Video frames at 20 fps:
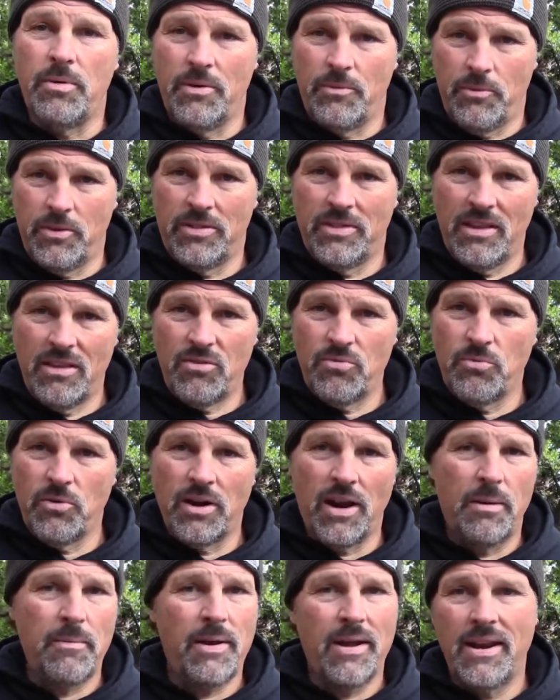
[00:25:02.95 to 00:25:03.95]
But with this
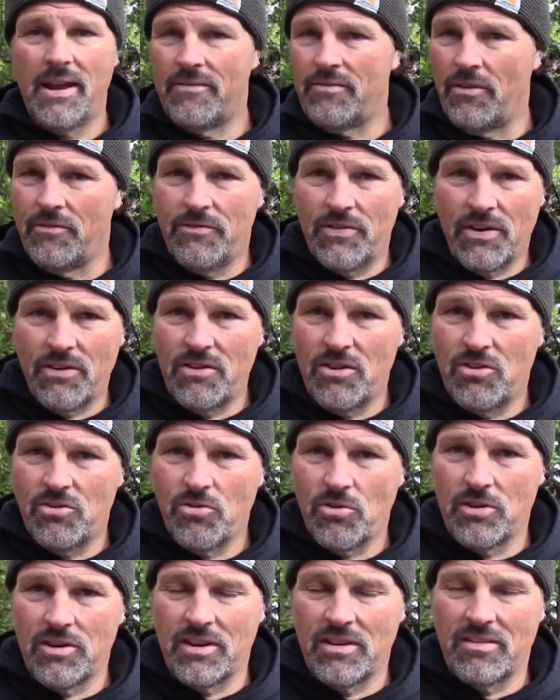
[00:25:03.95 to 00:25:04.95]
one, I might have a very
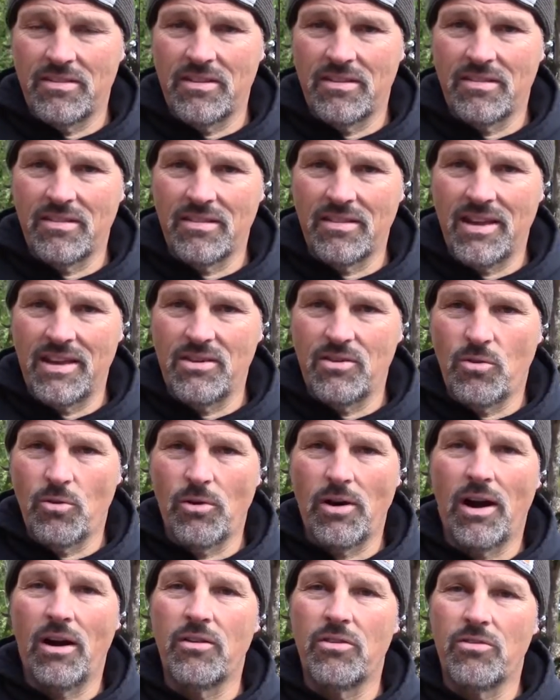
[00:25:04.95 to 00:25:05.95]
short distance of
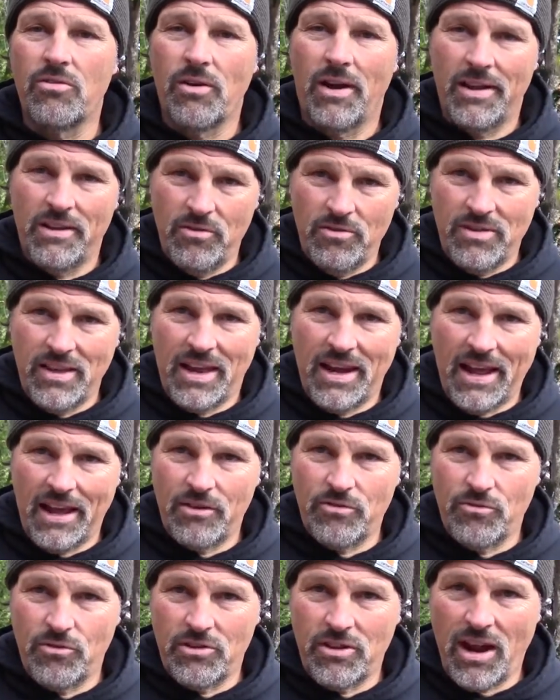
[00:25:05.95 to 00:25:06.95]
Leadcore out, so I use that
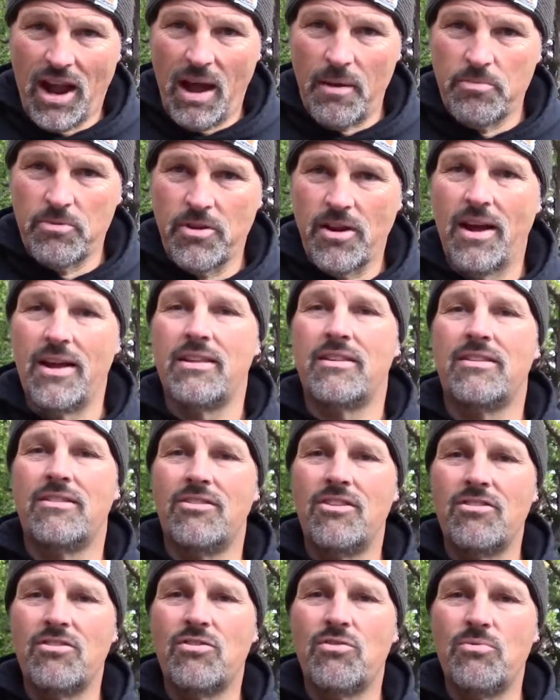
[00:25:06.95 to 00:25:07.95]
extra top shot
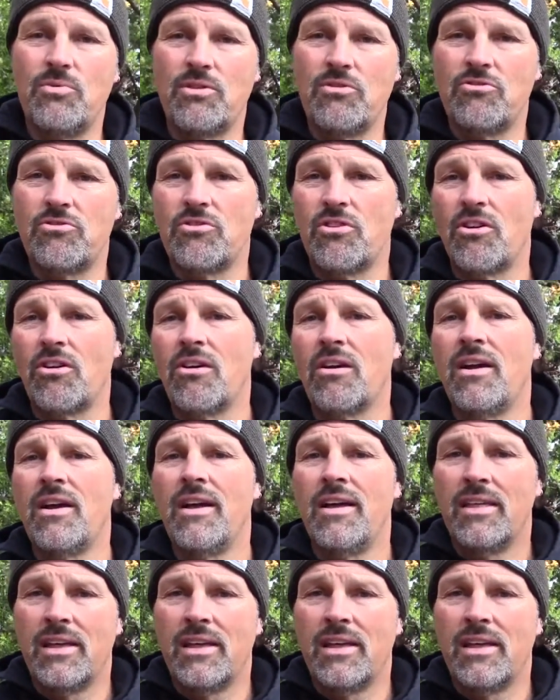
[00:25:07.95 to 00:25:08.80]
just to ensure